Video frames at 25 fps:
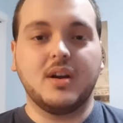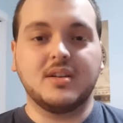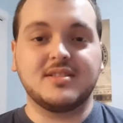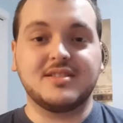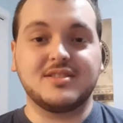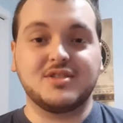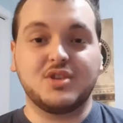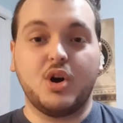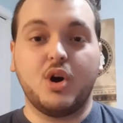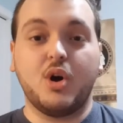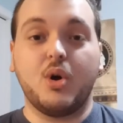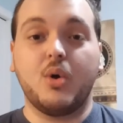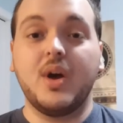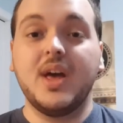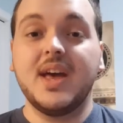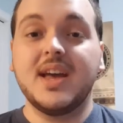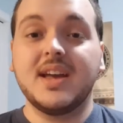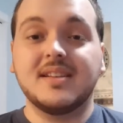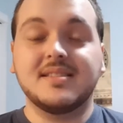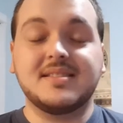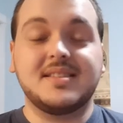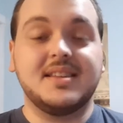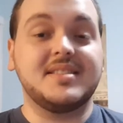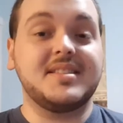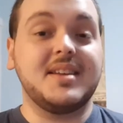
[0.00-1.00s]
So
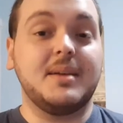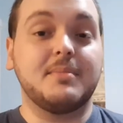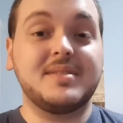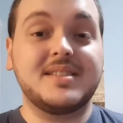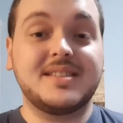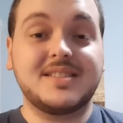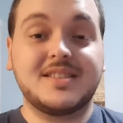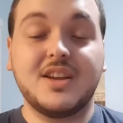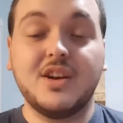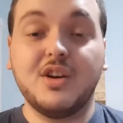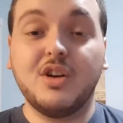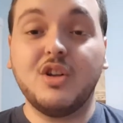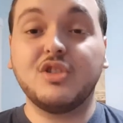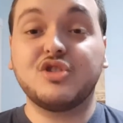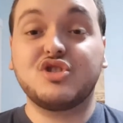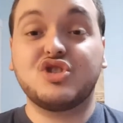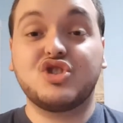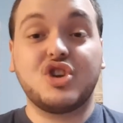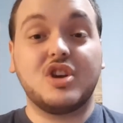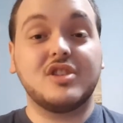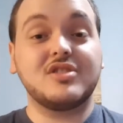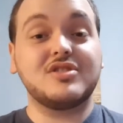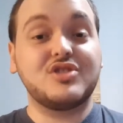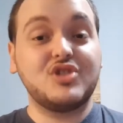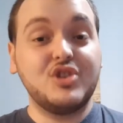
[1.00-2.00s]
since I'm still
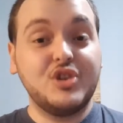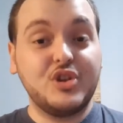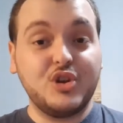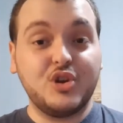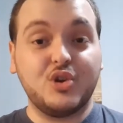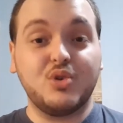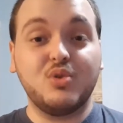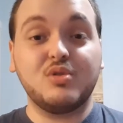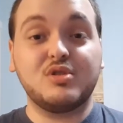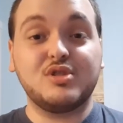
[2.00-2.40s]
just new